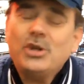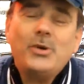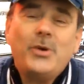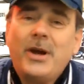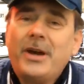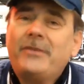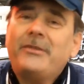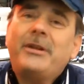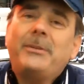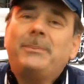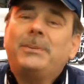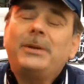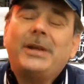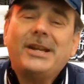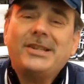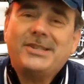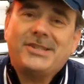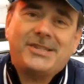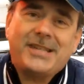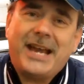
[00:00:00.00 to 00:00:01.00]
200
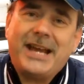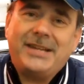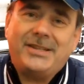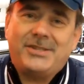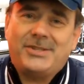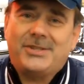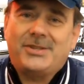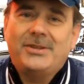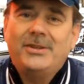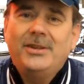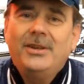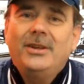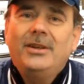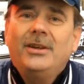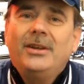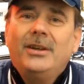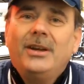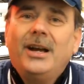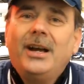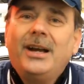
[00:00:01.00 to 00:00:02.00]
plus sites
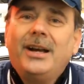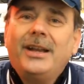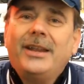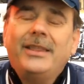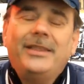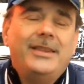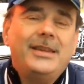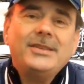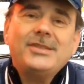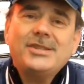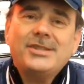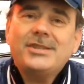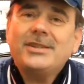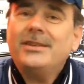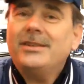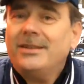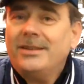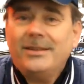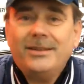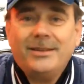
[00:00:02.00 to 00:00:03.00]

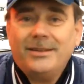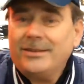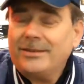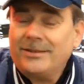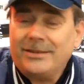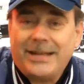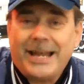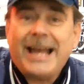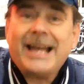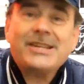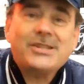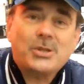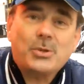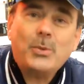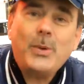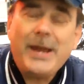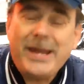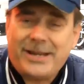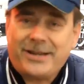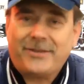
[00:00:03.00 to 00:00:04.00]
this
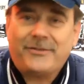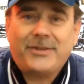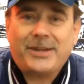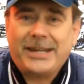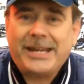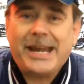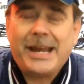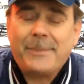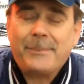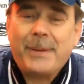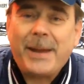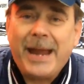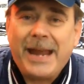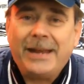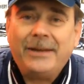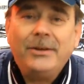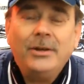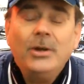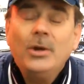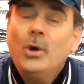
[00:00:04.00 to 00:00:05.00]
last week of the
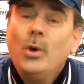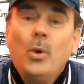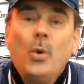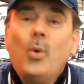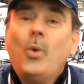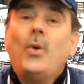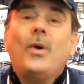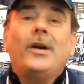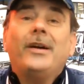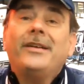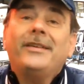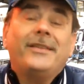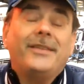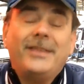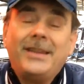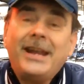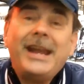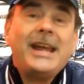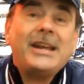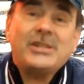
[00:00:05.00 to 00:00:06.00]
campaign, or
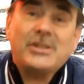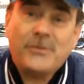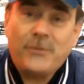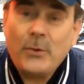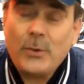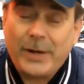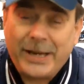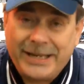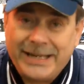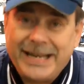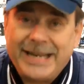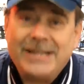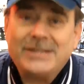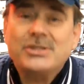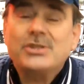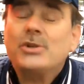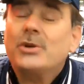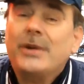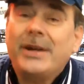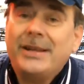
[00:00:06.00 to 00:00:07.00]
the next 40
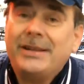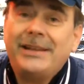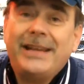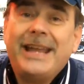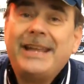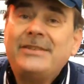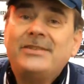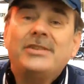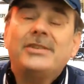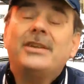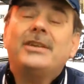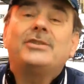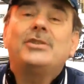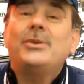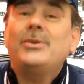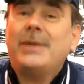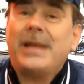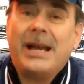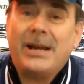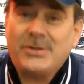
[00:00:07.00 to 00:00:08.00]
days during Lent
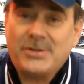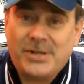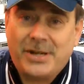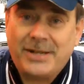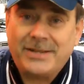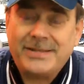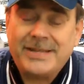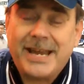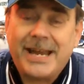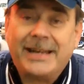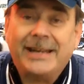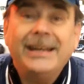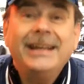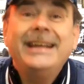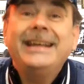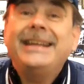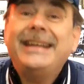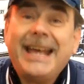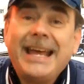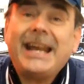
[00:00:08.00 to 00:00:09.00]
2010.
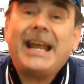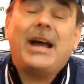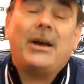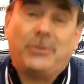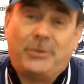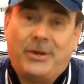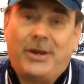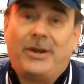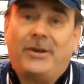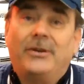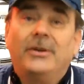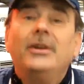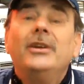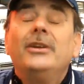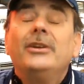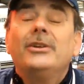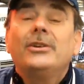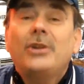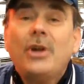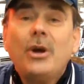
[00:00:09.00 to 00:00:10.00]
Get out there.
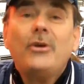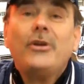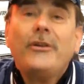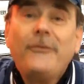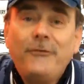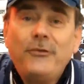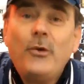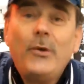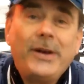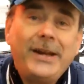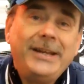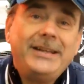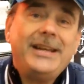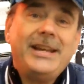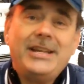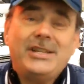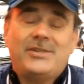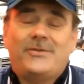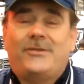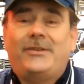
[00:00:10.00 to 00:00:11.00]
Go to
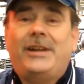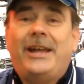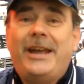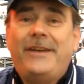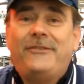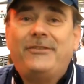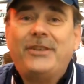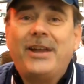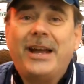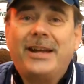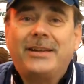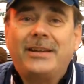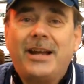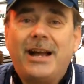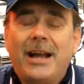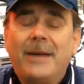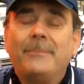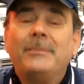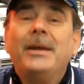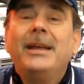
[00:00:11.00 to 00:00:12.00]

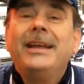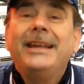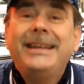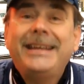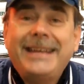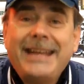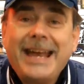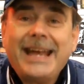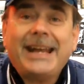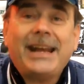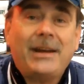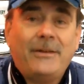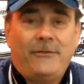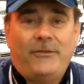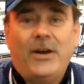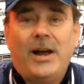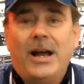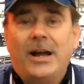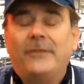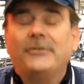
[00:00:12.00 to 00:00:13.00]
40daysforlife.com. Get
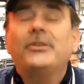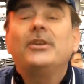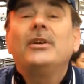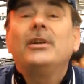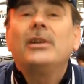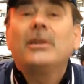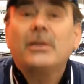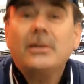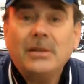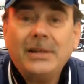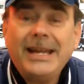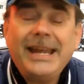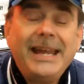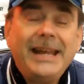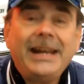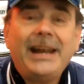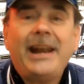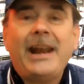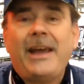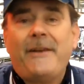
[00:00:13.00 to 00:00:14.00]
involved.
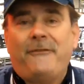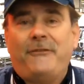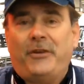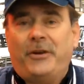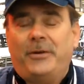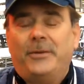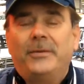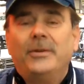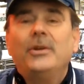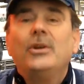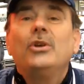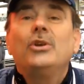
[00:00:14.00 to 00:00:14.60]
Lead an effort.